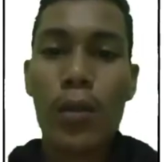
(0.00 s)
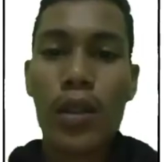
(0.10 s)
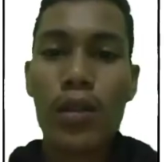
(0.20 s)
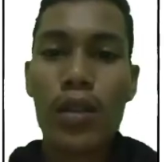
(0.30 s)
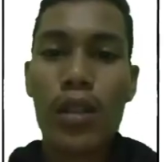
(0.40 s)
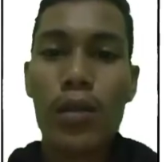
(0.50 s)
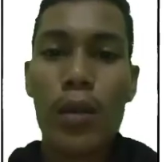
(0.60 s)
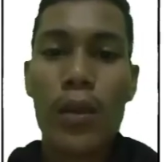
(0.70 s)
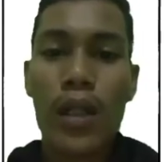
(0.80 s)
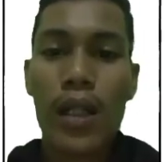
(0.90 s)
warahmatullahi
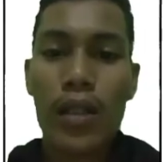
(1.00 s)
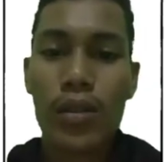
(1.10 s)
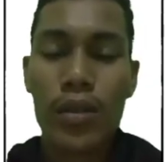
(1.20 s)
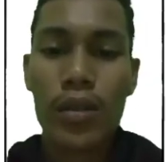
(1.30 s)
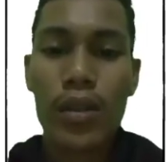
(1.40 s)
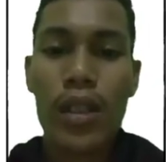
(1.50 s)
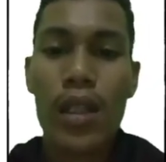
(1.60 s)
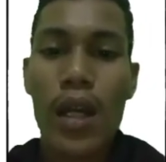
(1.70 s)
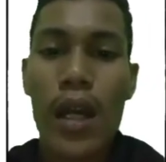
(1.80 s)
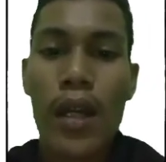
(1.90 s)
wabarakatuh.
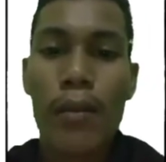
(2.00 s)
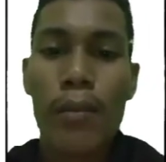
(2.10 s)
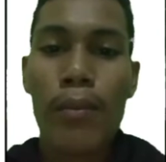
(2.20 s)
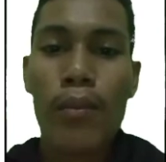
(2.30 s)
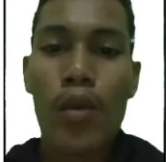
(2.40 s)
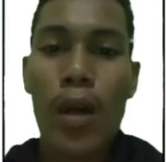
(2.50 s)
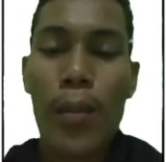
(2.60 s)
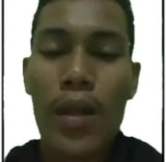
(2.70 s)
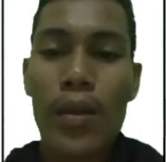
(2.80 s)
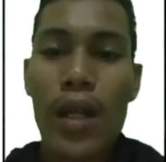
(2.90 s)
I'm
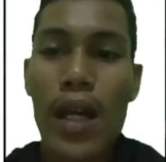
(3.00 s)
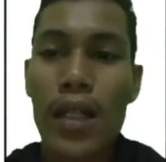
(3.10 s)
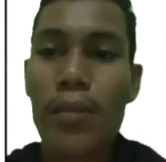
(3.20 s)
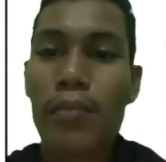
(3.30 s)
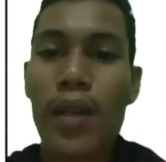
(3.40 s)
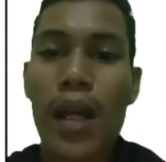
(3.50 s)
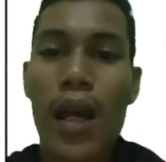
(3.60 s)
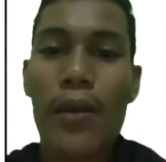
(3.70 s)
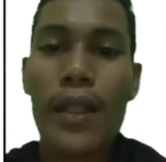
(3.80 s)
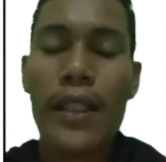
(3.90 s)
Muhammad Nur Arif.
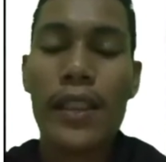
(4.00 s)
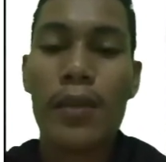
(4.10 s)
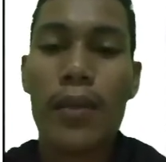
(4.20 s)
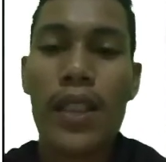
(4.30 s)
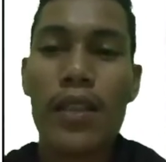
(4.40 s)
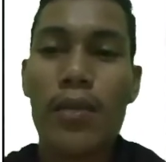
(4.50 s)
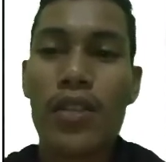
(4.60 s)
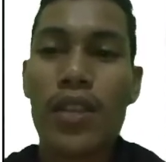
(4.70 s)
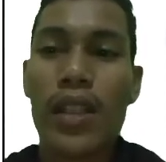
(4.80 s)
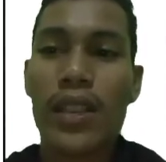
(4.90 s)
I will explain the
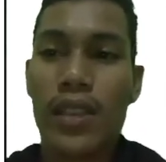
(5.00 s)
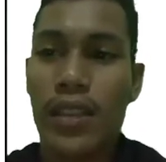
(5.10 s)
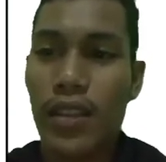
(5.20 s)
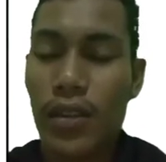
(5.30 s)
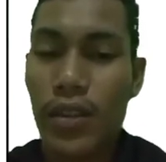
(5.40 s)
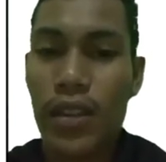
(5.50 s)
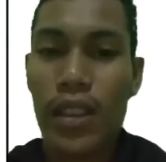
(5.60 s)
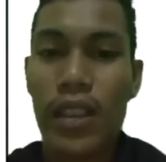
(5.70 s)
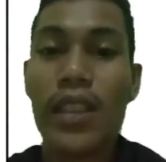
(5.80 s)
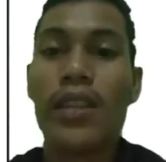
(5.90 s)
material
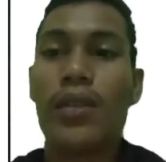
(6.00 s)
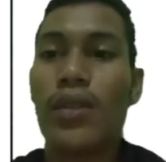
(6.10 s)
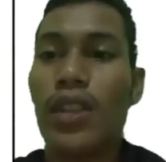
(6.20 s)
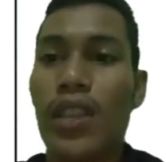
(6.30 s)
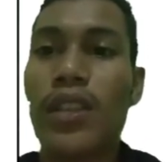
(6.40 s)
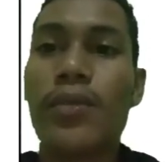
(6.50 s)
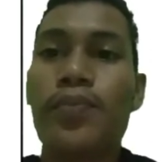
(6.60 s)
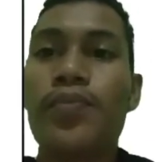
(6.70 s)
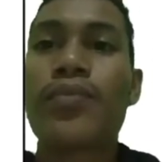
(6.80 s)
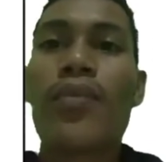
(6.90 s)
discussion.
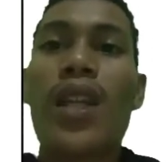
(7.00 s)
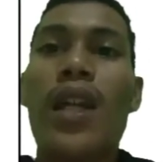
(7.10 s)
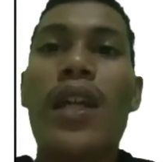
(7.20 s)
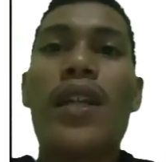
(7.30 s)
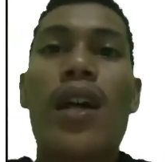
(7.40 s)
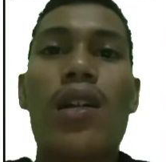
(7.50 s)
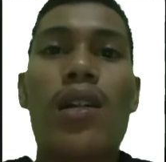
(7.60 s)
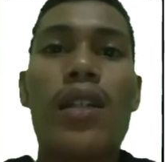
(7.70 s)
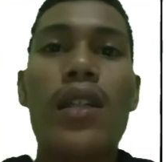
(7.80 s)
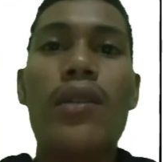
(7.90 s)
In
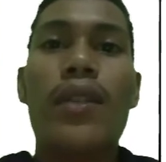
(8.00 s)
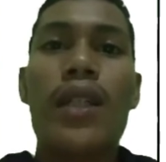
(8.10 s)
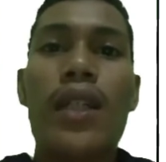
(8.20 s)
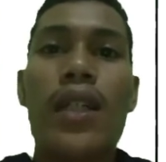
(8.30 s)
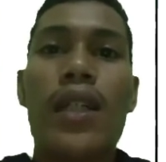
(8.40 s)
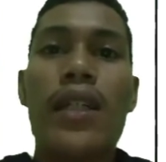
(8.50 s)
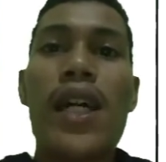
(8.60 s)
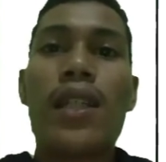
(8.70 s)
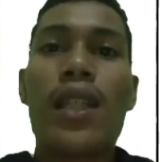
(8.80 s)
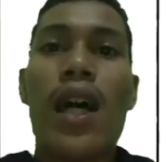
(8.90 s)
according with the
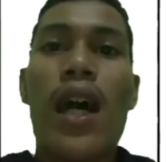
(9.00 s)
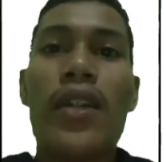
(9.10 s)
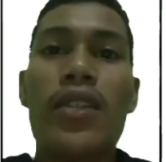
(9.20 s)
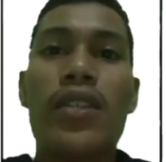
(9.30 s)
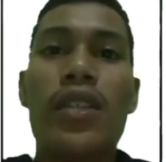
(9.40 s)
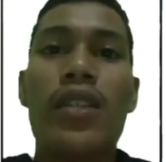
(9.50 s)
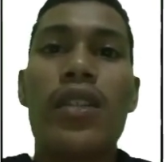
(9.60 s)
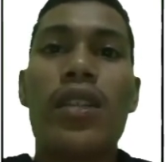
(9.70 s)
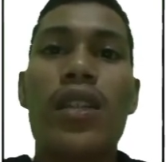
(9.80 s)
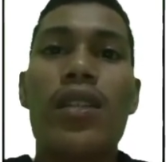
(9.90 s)
data
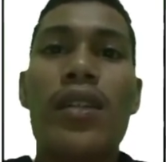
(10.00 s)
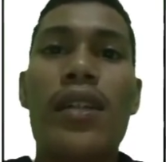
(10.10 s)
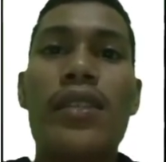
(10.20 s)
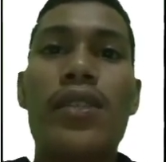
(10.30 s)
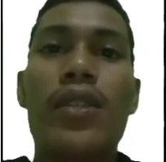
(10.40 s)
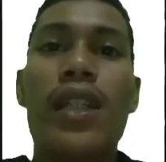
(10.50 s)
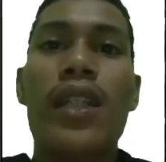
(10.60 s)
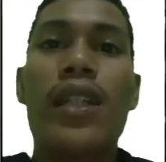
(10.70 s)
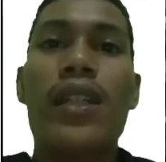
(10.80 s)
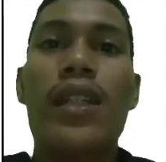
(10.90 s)
analysis done
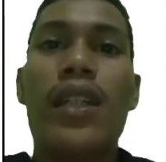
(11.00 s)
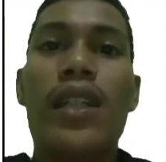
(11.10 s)
during